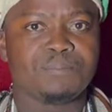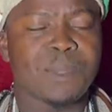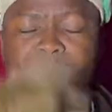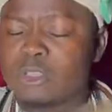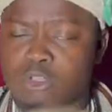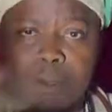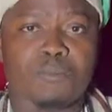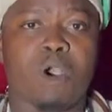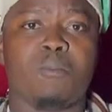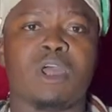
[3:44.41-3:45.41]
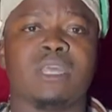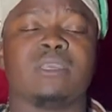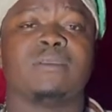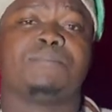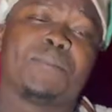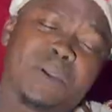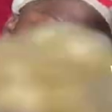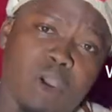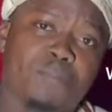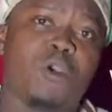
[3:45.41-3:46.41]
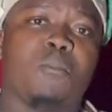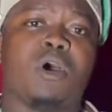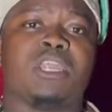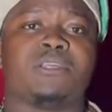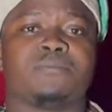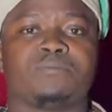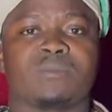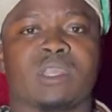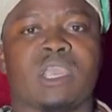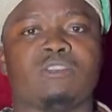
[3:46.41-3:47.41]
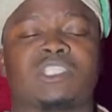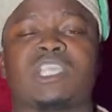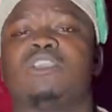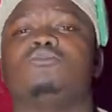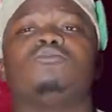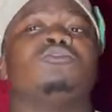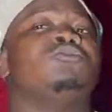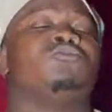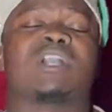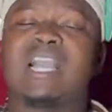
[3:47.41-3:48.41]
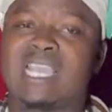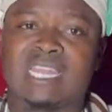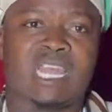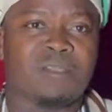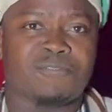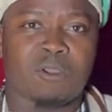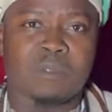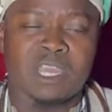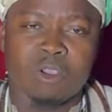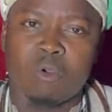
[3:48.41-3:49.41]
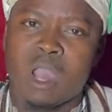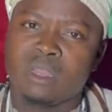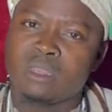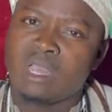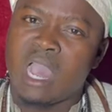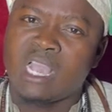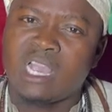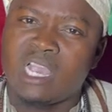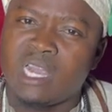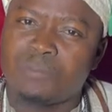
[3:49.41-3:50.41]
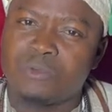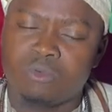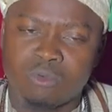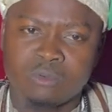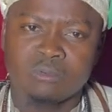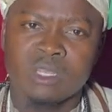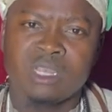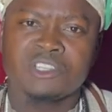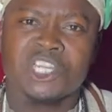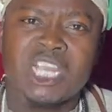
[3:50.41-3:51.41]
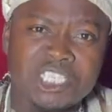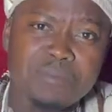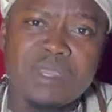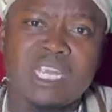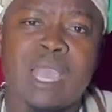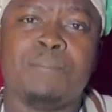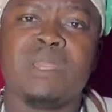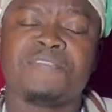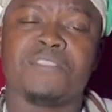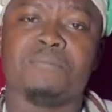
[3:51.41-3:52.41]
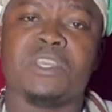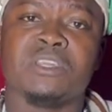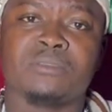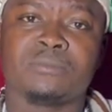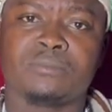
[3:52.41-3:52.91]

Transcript: People chop your money. People chop your money. And you say you can't get help from anyone. I can help you. Trust in me and believe in me.